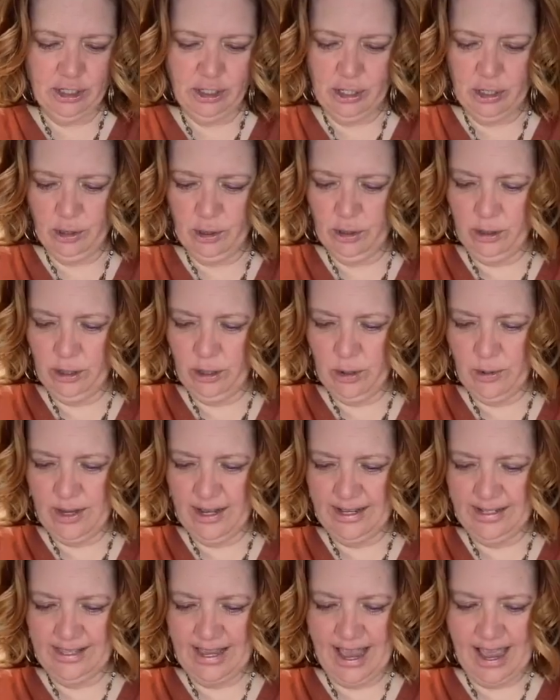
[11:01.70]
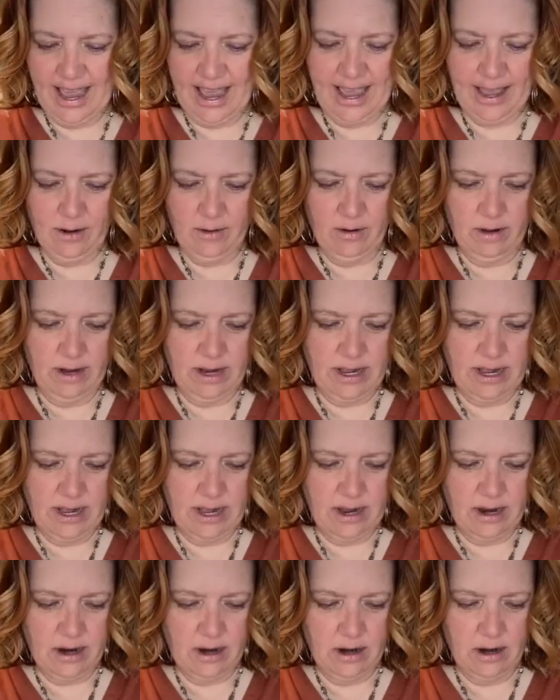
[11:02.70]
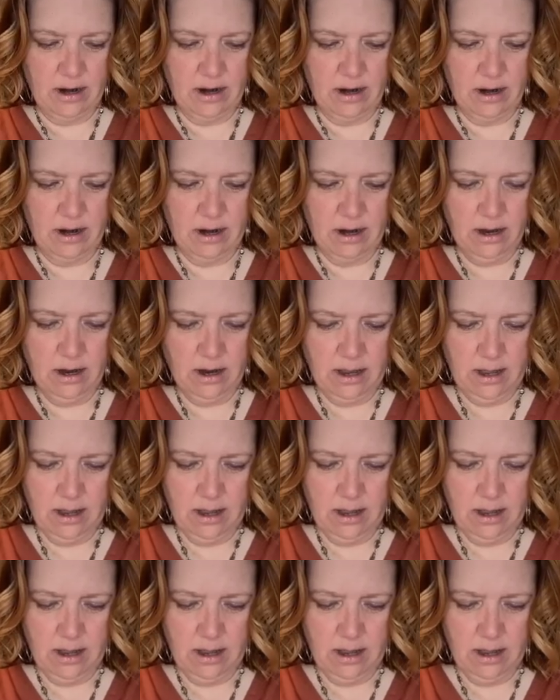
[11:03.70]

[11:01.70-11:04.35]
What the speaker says: going to just glue his hat on here.